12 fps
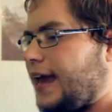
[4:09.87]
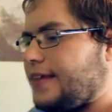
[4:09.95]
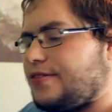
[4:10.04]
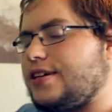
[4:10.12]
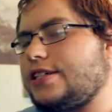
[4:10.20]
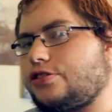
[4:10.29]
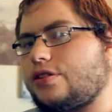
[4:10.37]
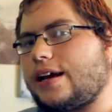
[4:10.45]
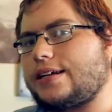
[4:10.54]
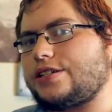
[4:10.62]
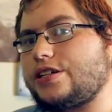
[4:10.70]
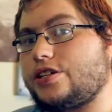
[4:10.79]
And this
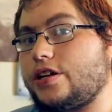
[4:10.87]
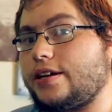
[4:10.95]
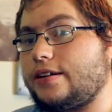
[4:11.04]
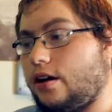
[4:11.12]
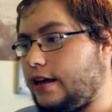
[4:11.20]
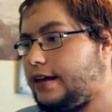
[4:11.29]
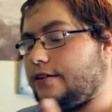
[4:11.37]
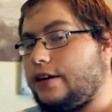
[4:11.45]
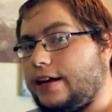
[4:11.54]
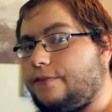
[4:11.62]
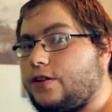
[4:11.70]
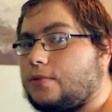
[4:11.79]
transition in
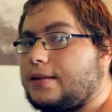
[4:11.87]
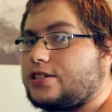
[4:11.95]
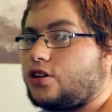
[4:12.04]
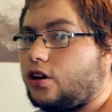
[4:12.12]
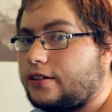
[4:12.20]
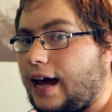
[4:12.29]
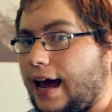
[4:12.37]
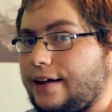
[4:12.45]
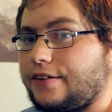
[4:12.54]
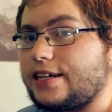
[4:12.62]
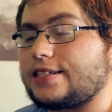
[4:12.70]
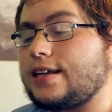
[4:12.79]
HitFilm is called
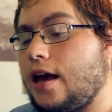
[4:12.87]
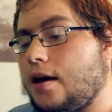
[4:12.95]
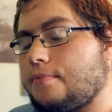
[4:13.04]
iris.